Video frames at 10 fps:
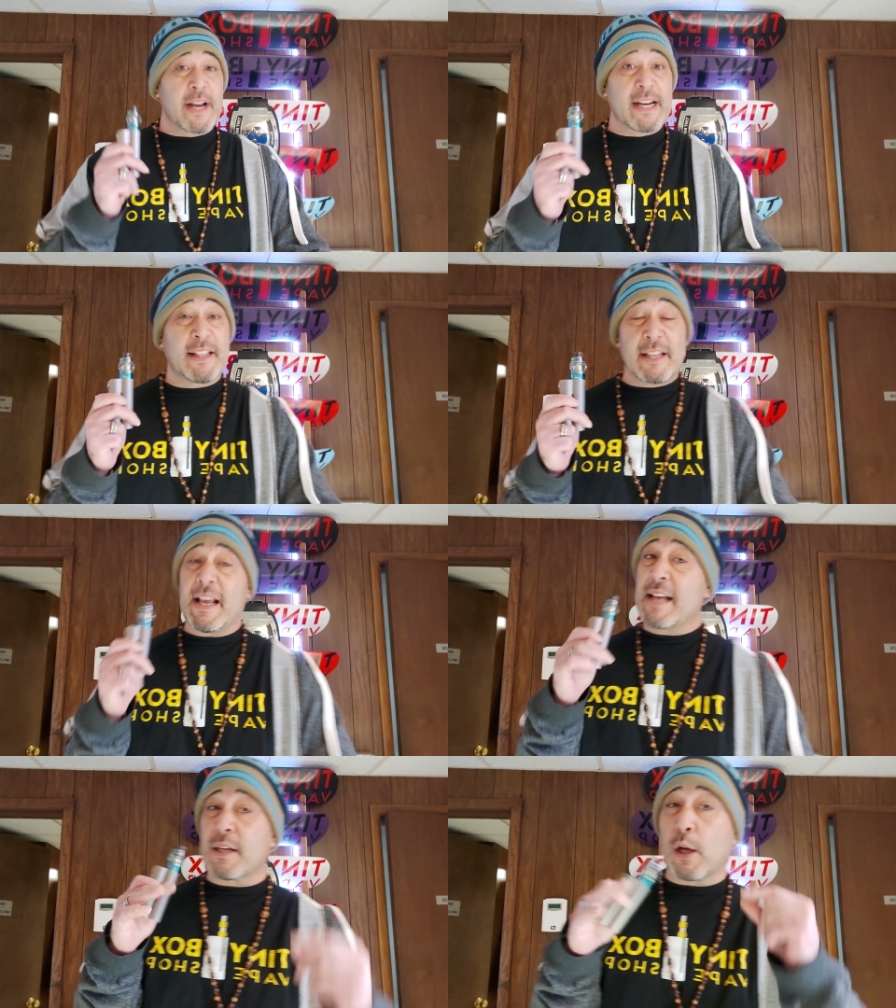anything
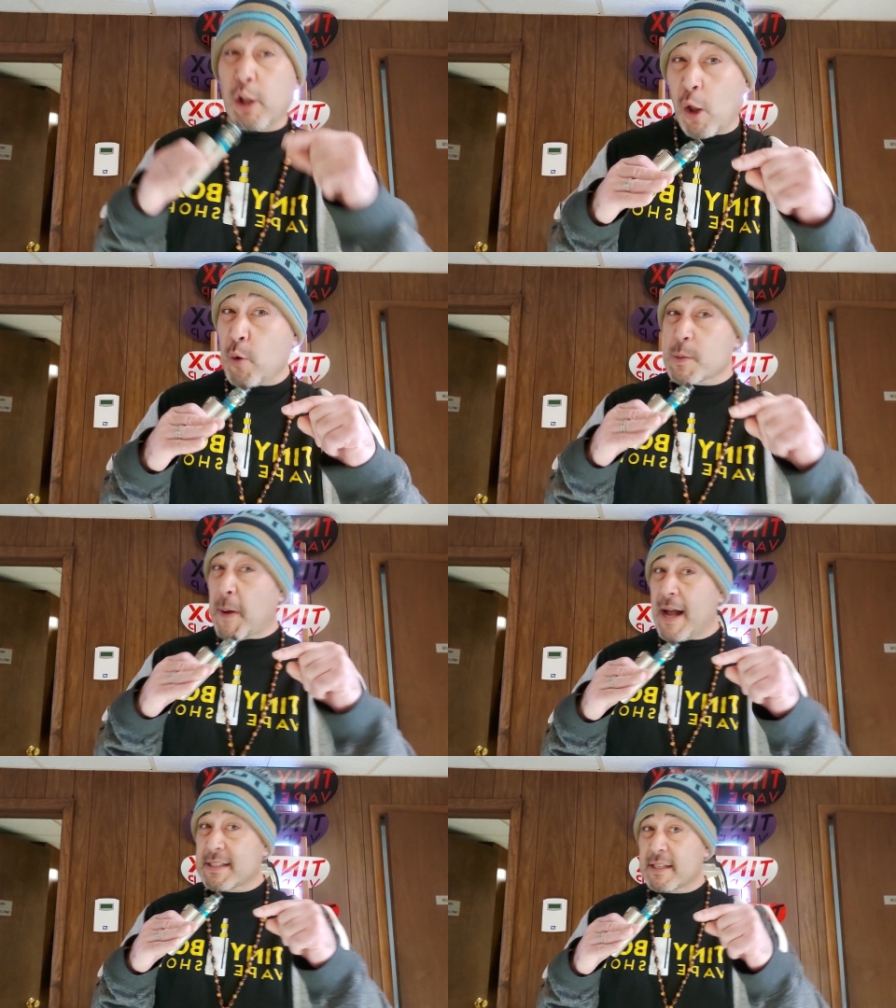that has a closed
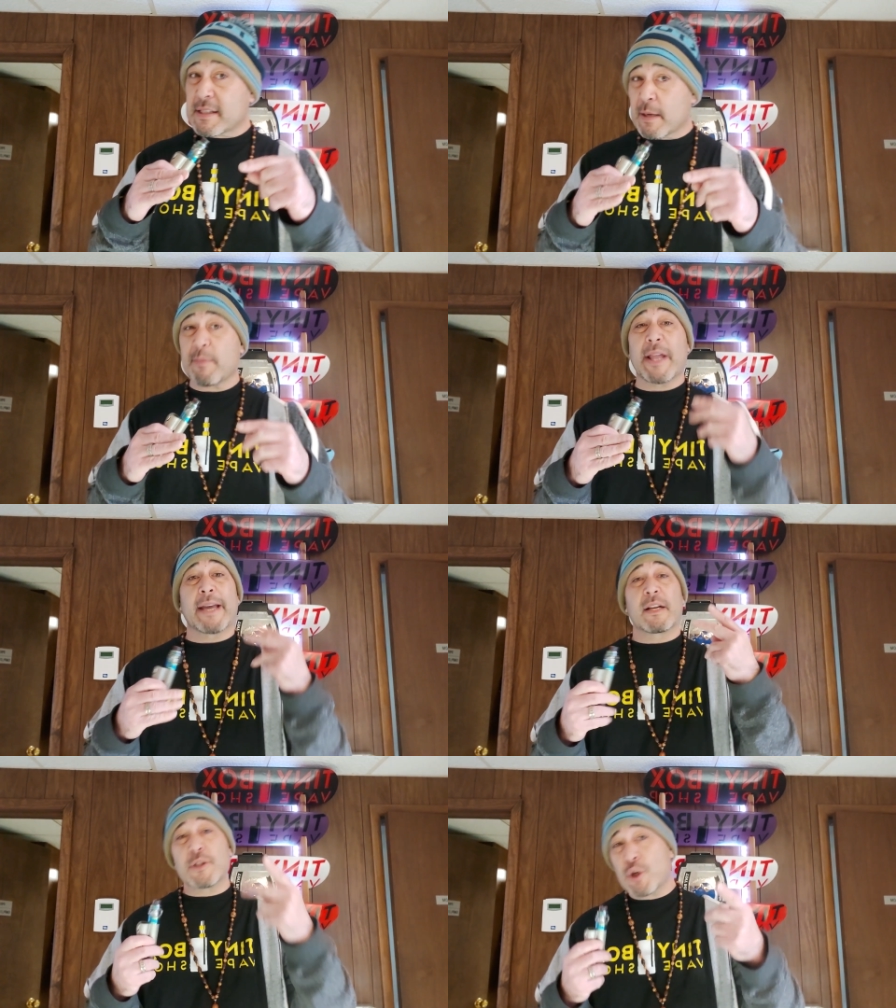pod system,
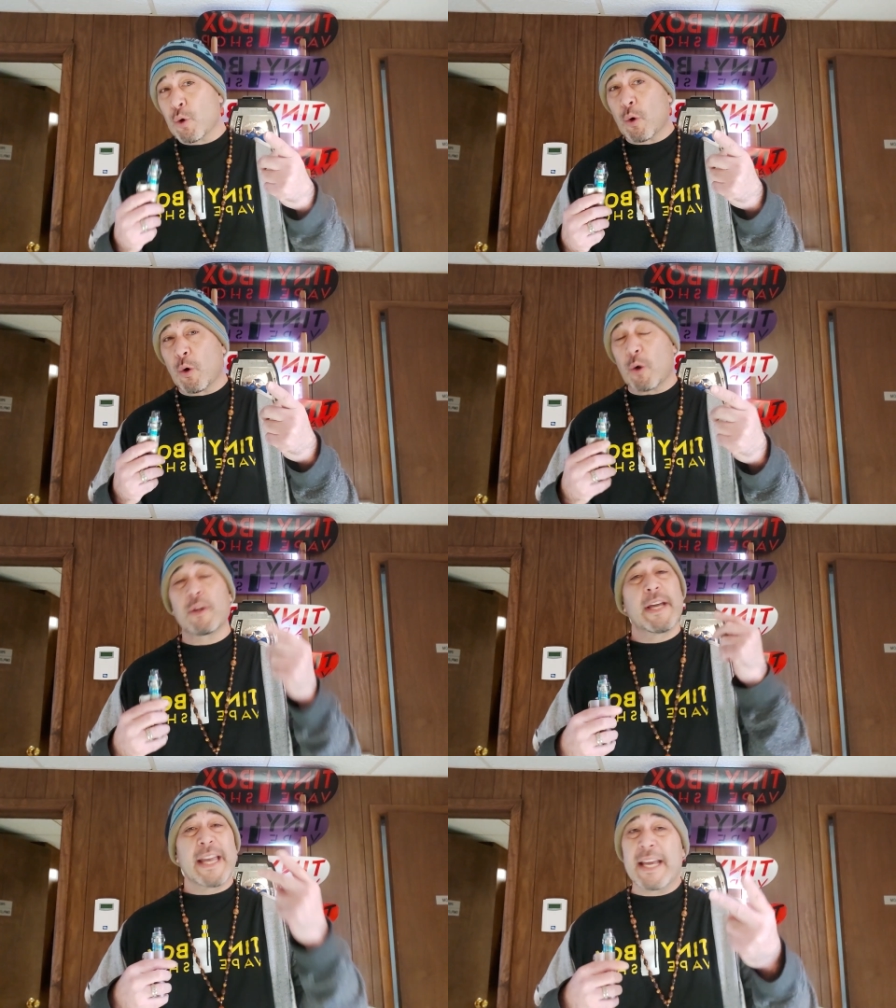like a Juul,